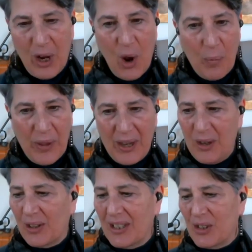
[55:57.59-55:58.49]
we hope that
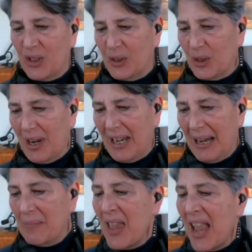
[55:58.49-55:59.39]
you'll consider joining.